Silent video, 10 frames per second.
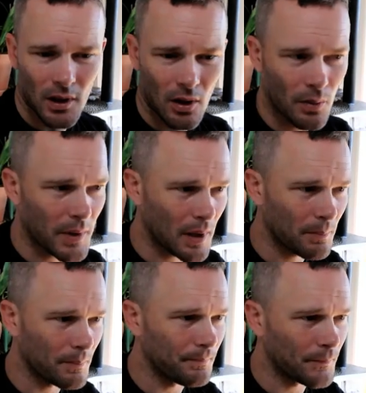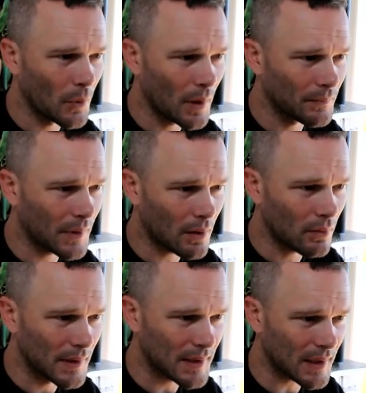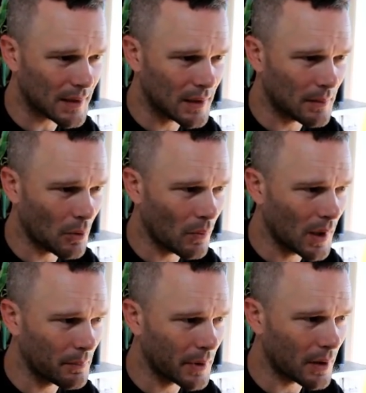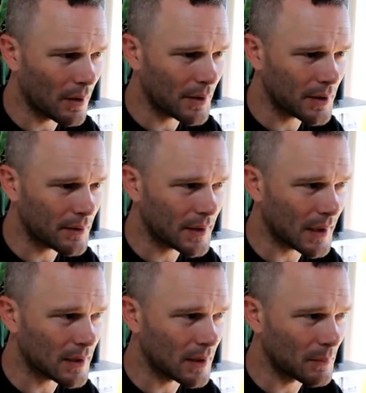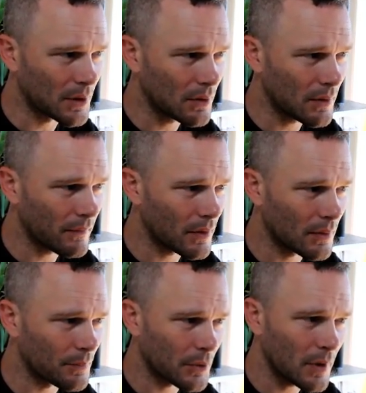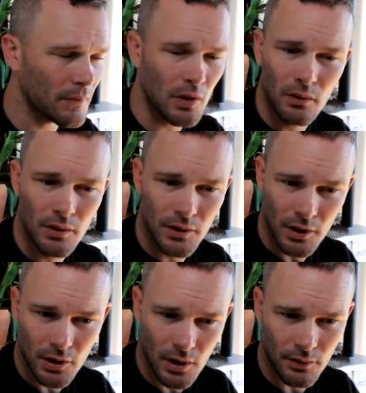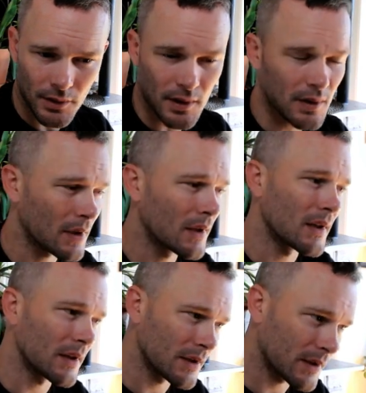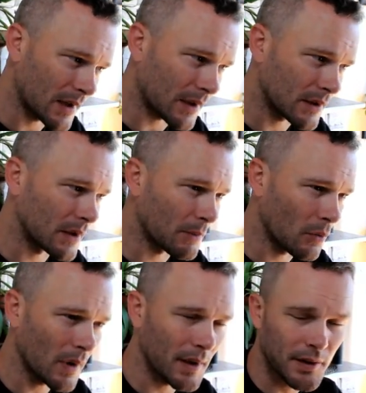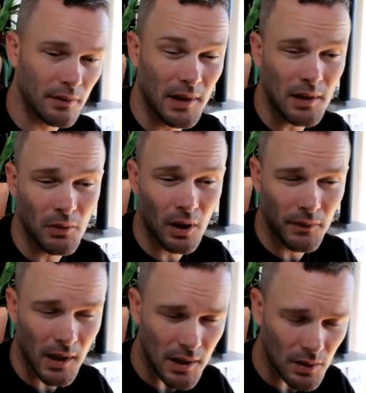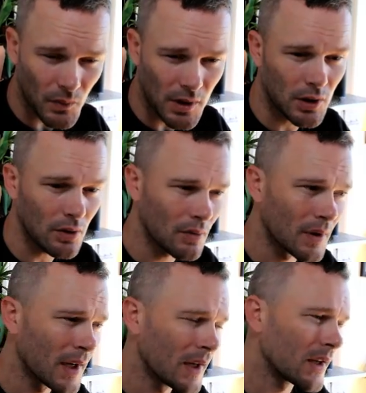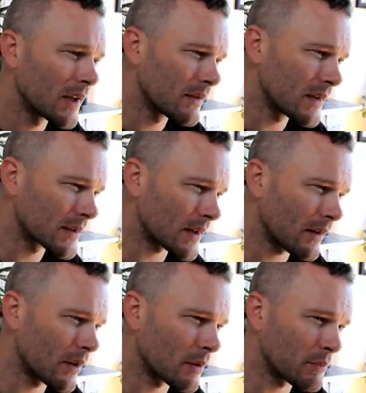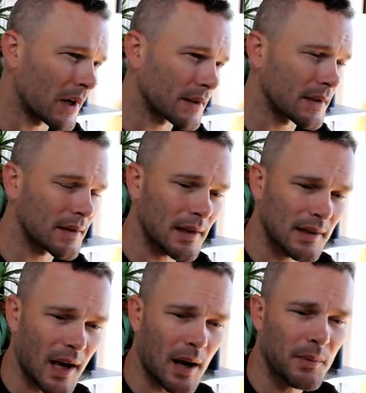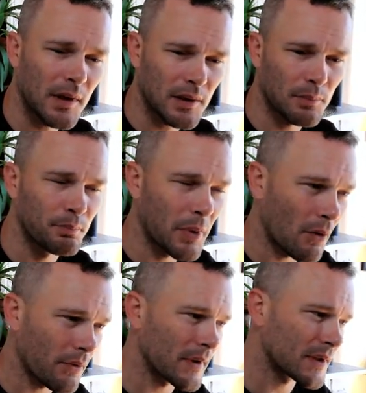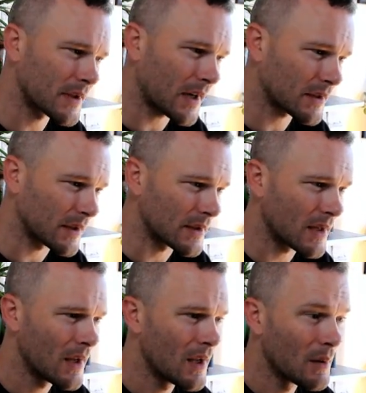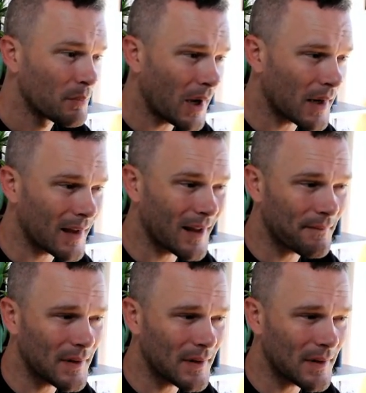to open up, well, not only section number one, but also section number two, even though the preview just shows us section number one. So any modification we do in these dialog boxes is happening to both sections. But if